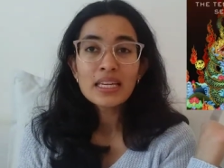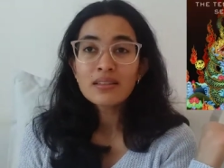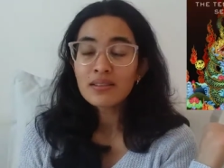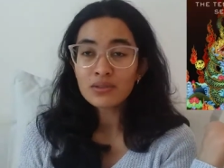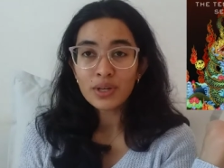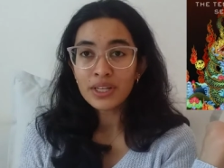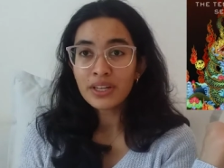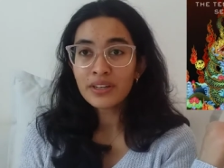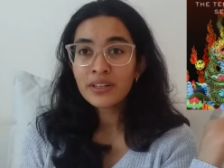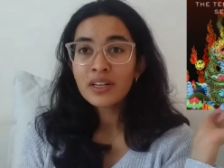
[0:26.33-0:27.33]
it's right
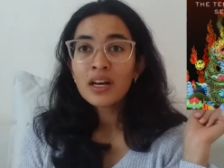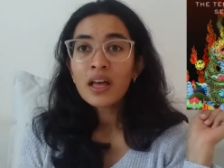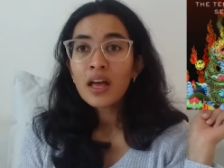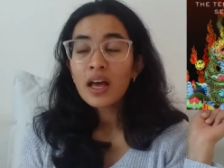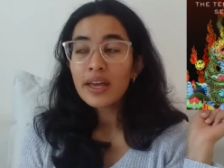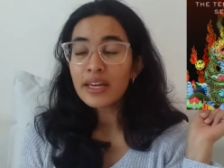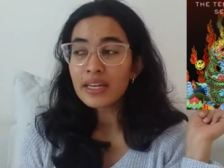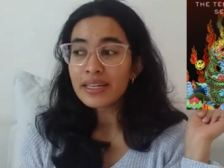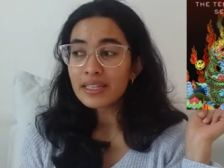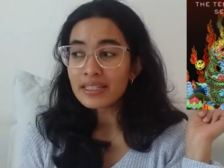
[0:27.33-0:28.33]
here. It
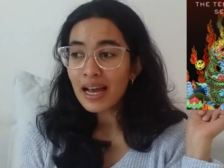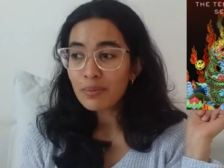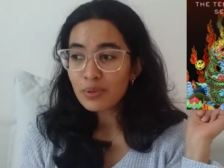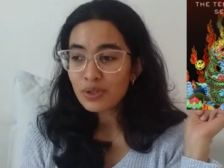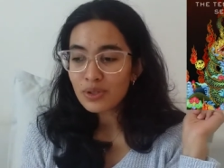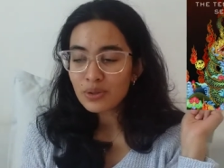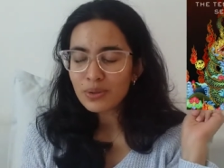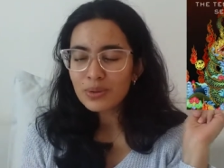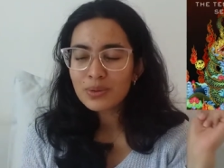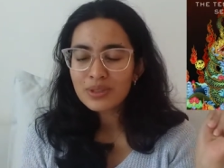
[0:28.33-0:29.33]
is
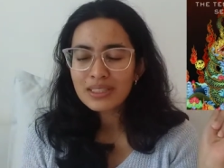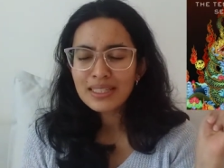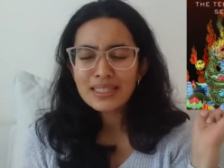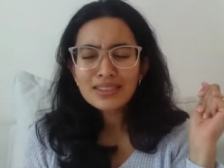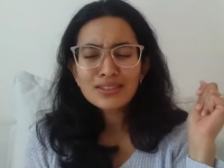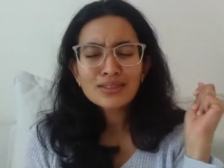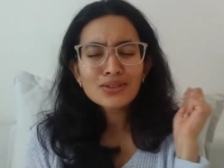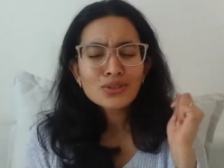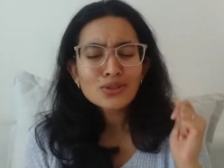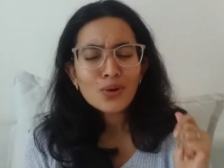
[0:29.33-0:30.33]
absolutely
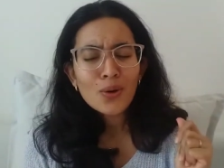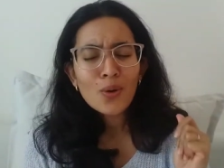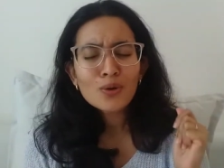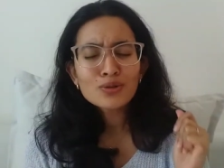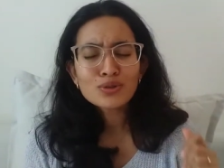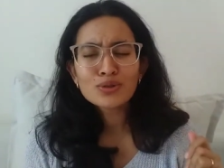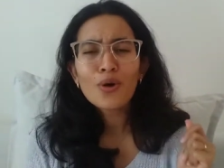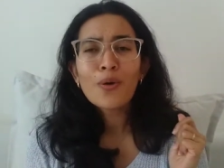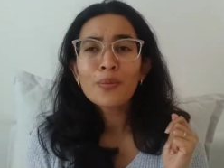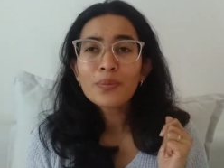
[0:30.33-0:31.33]

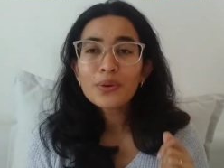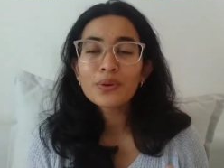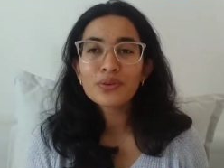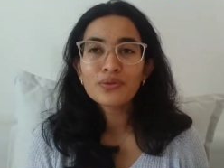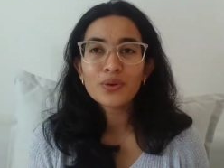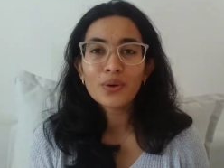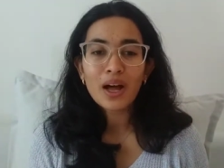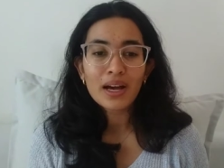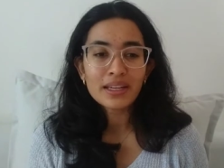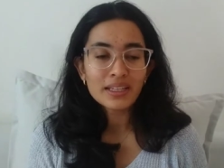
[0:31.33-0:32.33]
so beautiful.
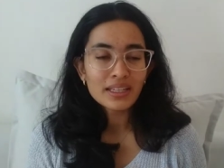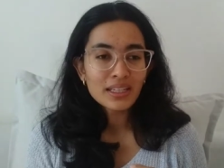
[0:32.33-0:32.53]
I